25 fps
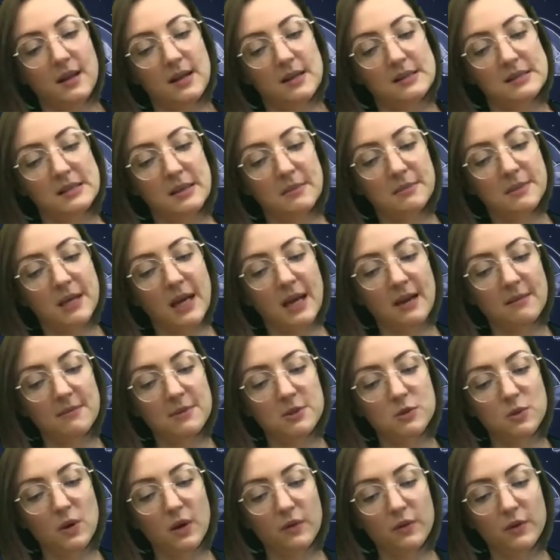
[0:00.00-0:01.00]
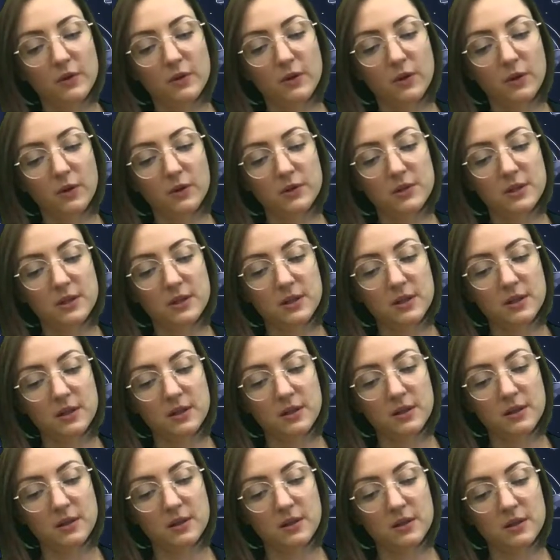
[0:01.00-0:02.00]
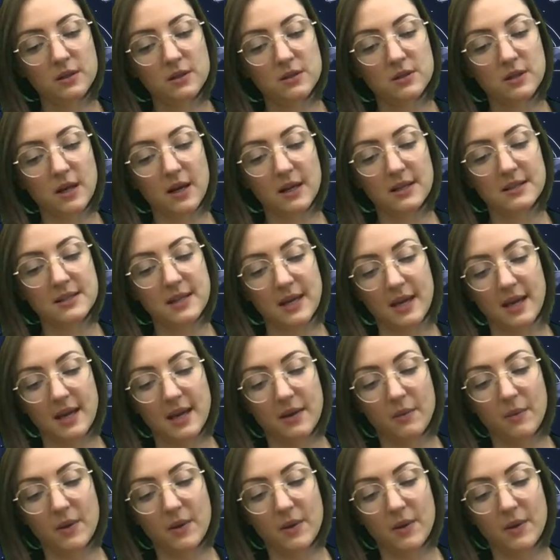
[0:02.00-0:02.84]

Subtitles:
Sometimes 12-year-old Dante